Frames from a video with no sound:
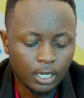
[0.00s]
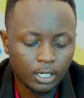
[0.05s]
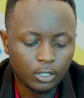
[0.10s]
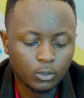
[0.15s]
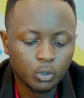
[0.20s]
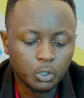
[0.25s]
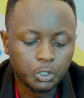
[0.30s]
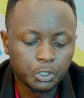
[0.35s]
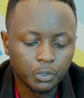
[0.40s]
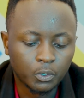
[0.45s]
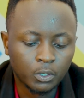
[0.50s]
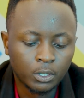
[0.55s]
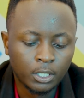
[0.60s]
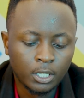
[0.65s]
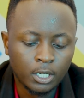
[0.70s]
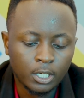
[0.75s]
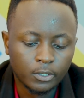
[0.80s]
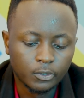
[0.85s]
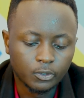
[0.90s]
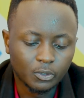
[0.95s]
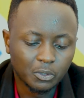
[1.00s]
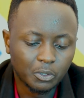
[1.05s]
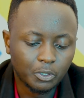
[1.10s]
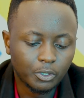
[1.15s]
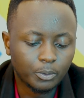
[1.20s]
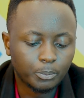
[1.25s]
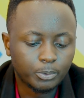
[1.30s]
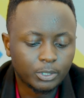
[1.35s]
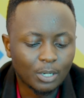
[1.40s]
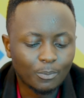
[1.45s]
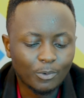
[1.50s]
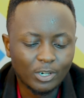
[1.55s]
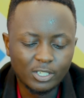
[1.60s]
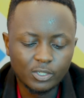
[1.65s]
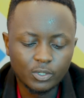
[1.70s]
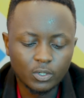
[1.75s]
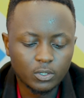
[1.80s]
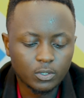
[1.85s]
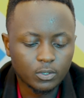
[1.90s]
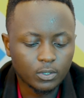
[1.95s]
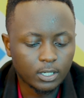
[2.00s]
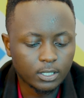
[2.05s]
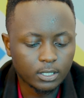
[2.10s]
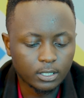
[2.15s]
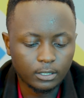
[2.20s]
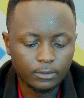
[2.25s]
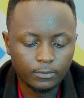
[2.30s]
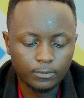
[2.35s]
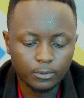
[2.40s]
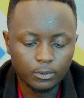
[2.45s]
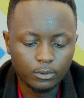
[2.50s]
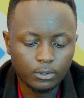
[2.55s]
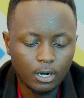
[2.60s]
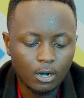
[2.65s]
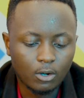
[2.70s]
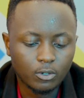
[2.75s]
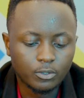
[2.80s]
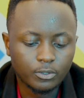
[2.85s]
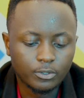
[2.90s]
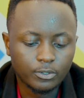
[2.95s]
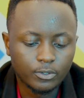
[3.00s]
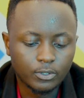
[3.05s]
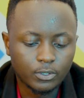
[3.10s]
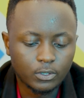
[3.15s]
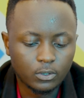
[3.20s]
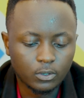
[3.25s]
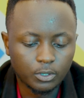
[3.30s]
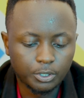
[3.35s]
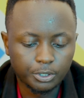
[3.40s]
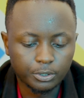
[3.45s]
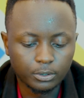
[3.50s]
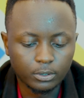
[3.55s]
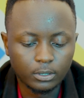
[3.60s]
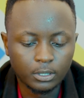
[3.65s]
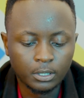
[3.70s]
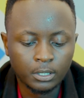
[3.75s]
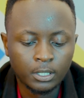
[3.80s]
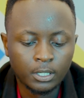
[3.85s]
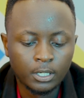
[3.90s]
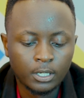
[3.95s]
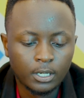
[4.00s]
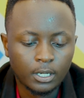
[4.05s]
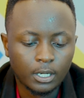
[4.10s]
Notion. So someone is also asking for how to use Notion